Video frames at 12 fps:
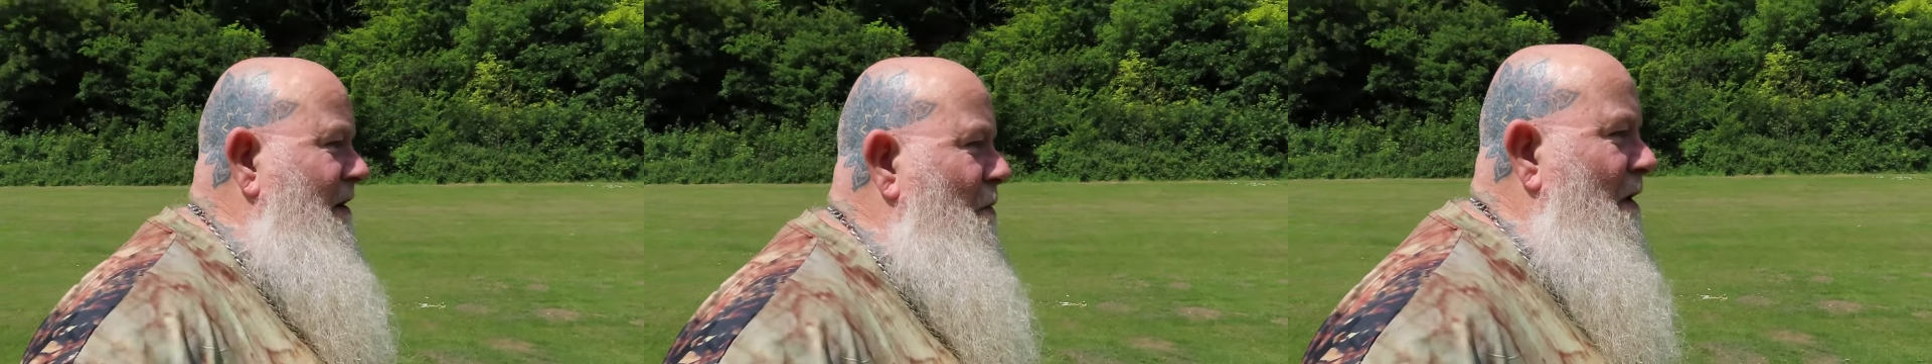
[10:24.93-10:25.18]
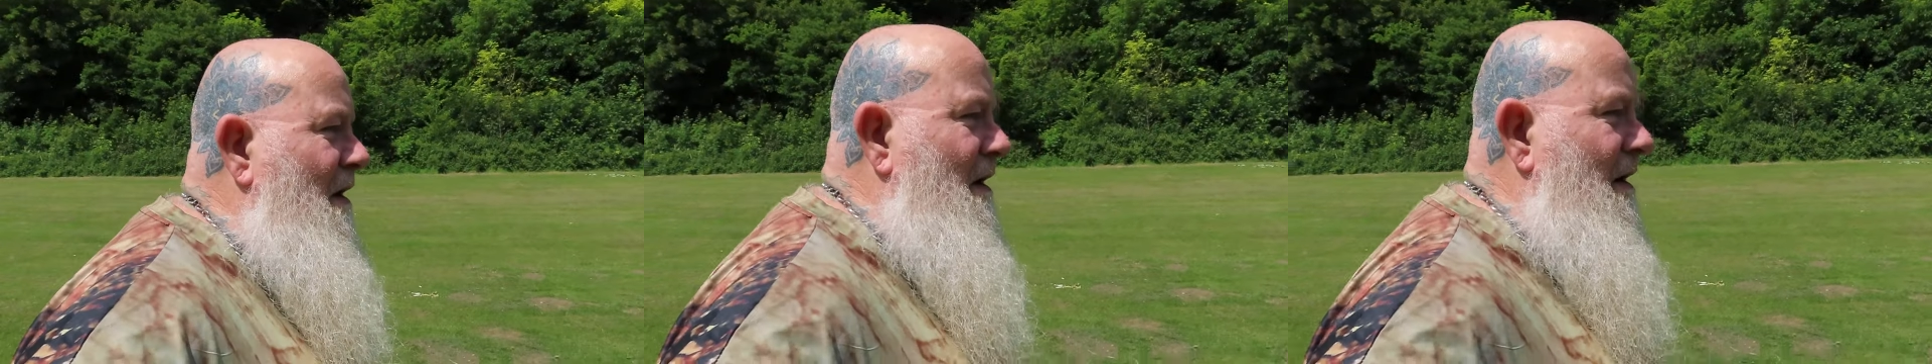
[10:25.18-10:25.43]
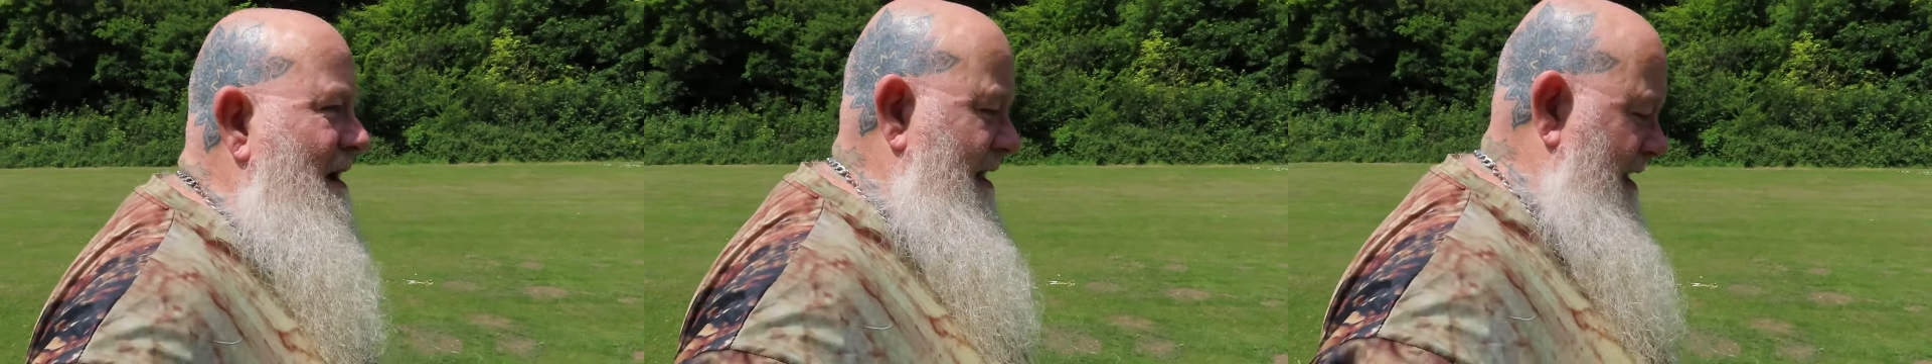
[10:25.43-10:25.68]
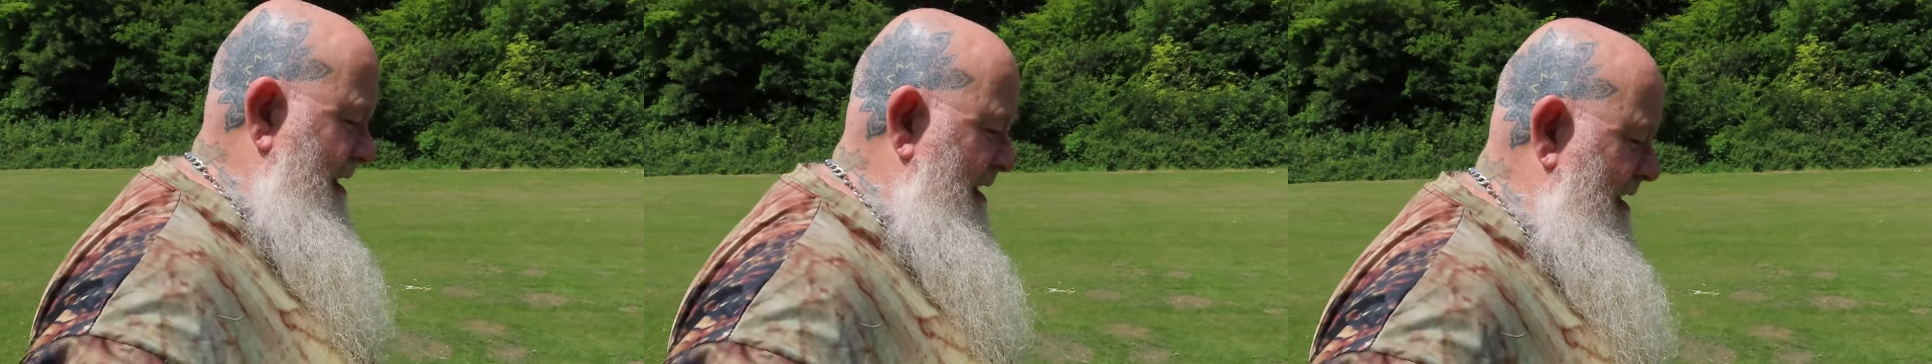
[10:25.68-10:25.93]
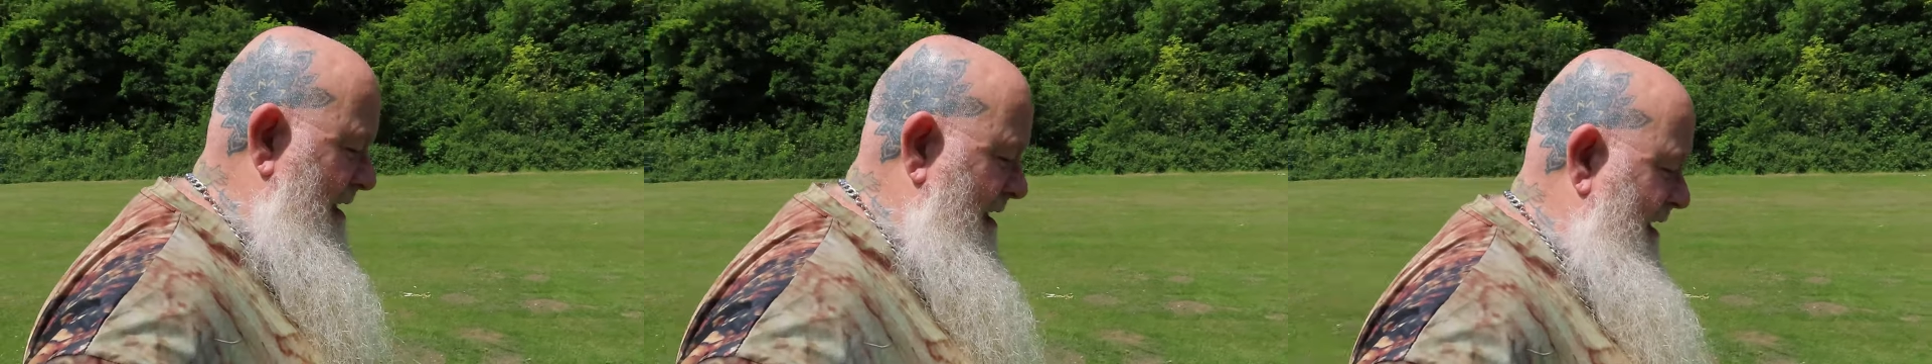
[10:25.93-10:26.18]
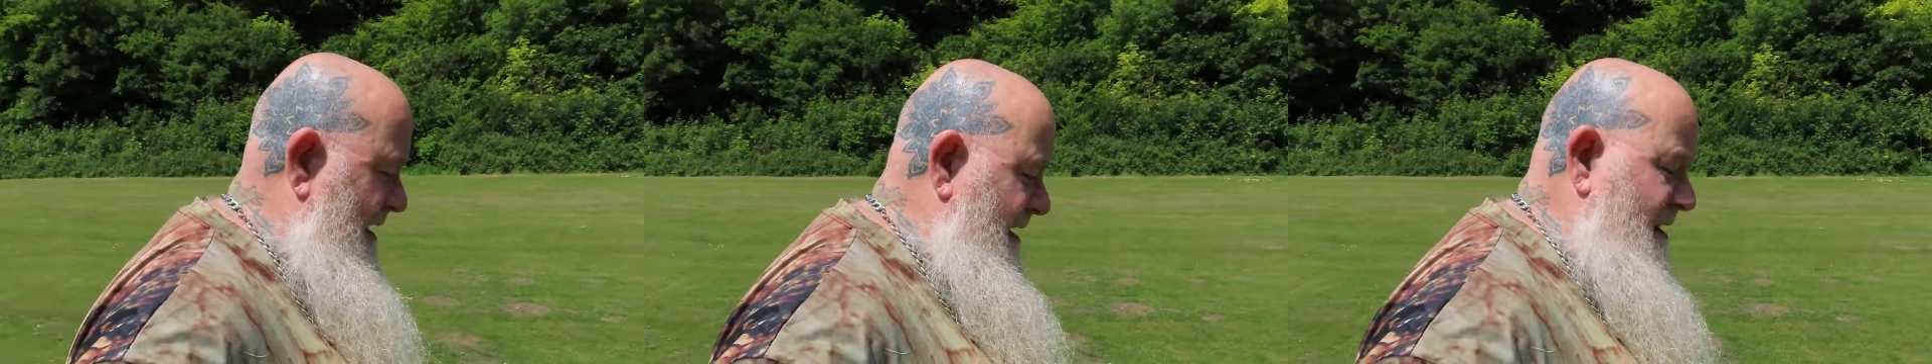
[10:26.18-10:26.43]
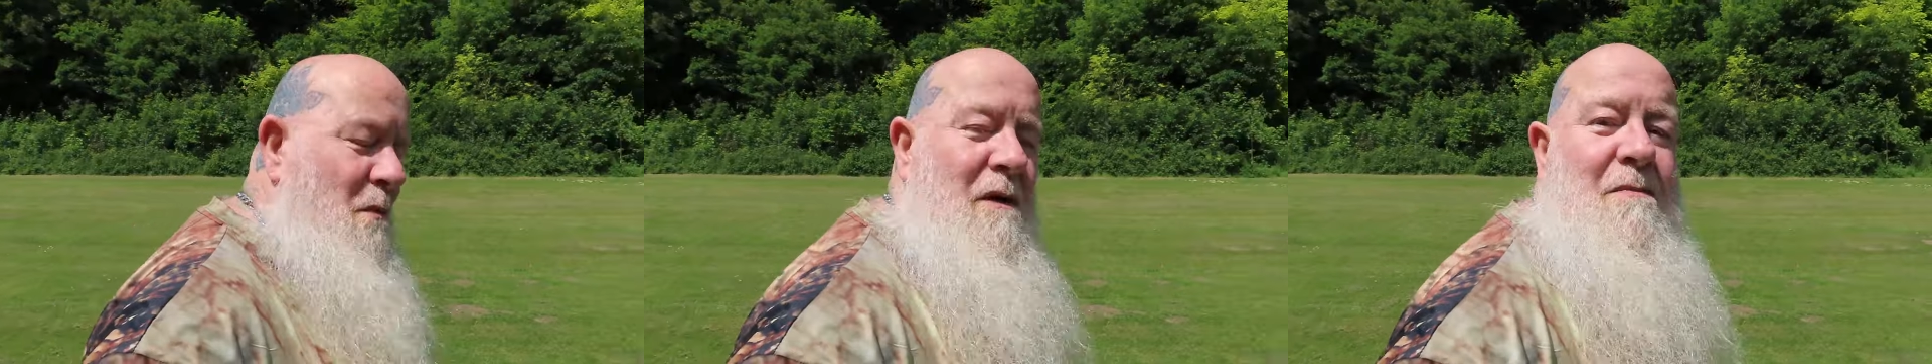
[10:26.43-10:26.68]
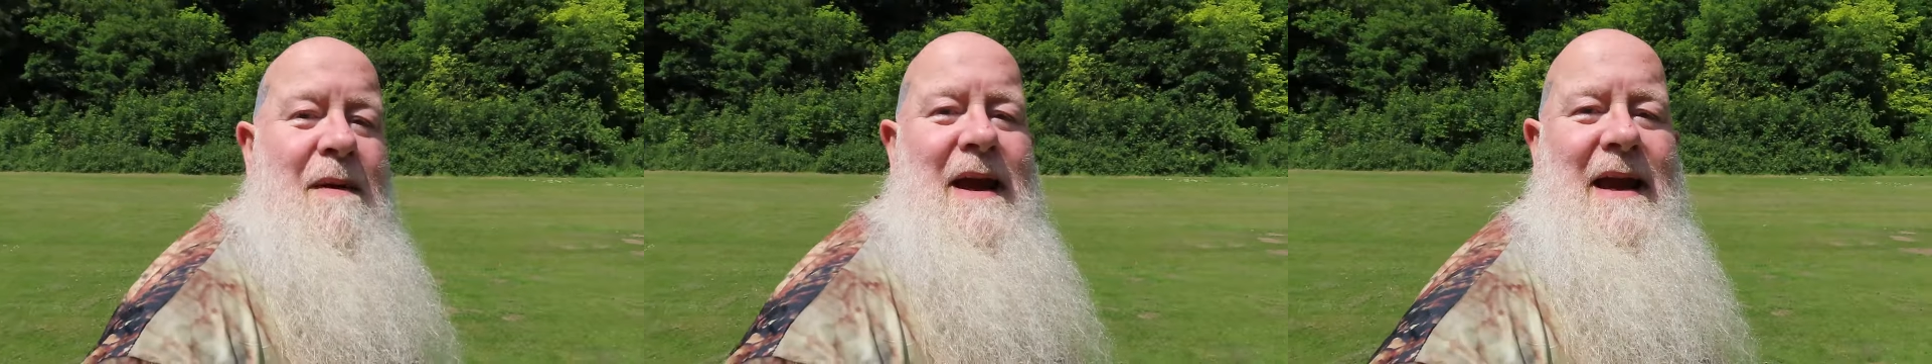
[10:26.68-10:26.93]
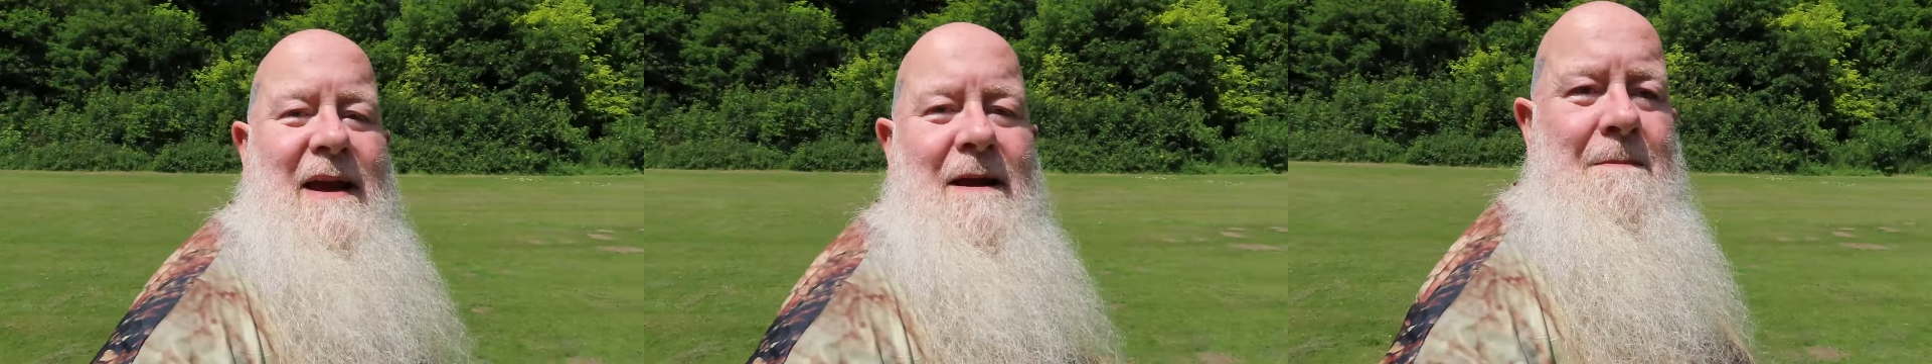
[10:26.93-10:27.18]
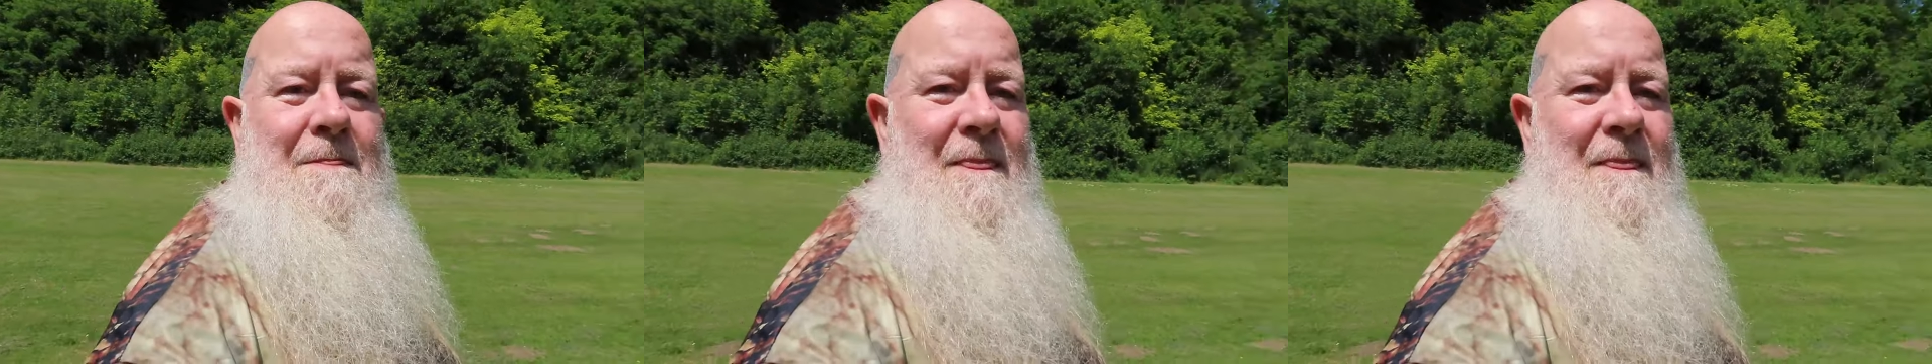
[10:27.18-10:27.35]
going to work with me.